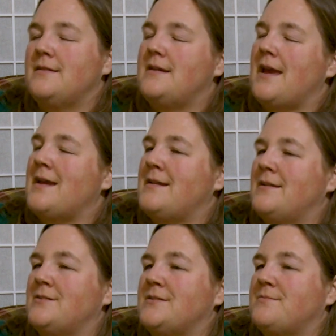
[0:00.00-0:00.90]
and
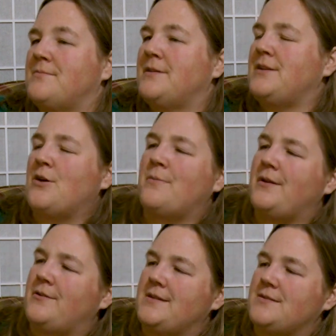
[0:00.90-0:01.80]
there's really no
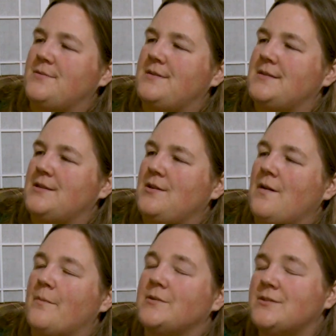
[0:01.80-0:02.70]
bitterness with this
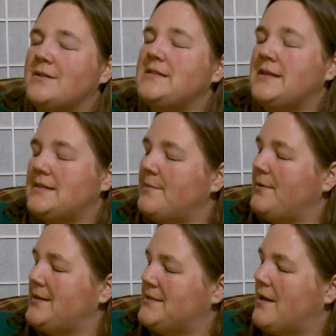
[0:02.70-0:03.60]
cucumber. So it's a
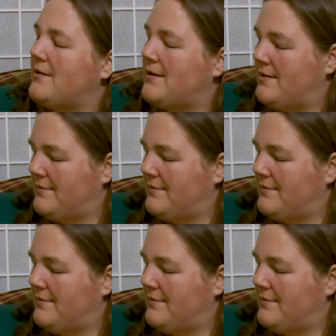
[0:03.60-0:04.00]
pretty solid